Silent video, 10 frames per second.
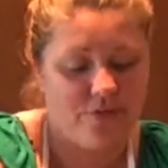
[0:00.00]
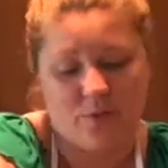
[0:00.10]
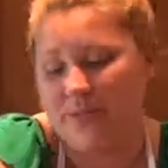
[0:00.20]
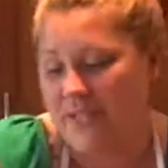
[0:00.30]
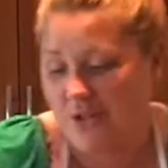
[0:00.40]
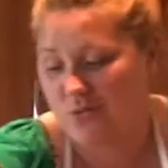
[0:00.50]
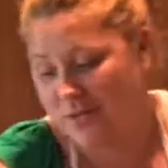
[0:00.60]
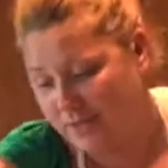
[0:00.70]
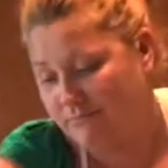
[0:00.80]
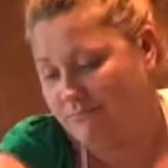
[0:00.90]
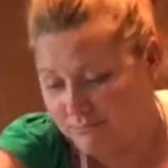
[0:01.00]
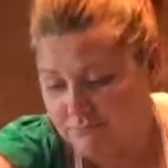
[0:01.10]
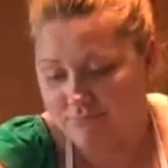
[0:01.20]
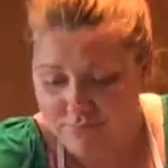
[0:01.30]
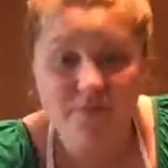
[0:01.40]
there was actually
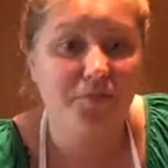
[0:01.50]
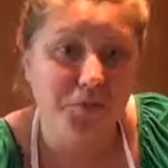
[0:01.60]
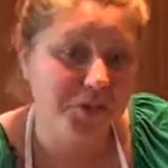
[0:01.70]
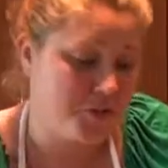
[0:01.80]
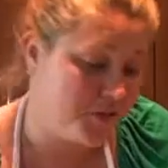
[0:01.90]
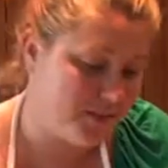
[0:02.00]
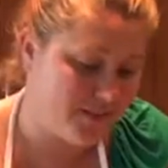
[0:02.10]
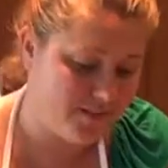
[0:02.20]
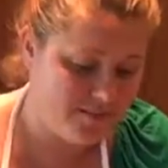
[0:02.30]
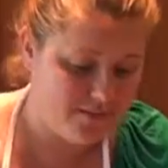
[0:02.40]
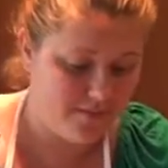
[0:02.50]
fridges.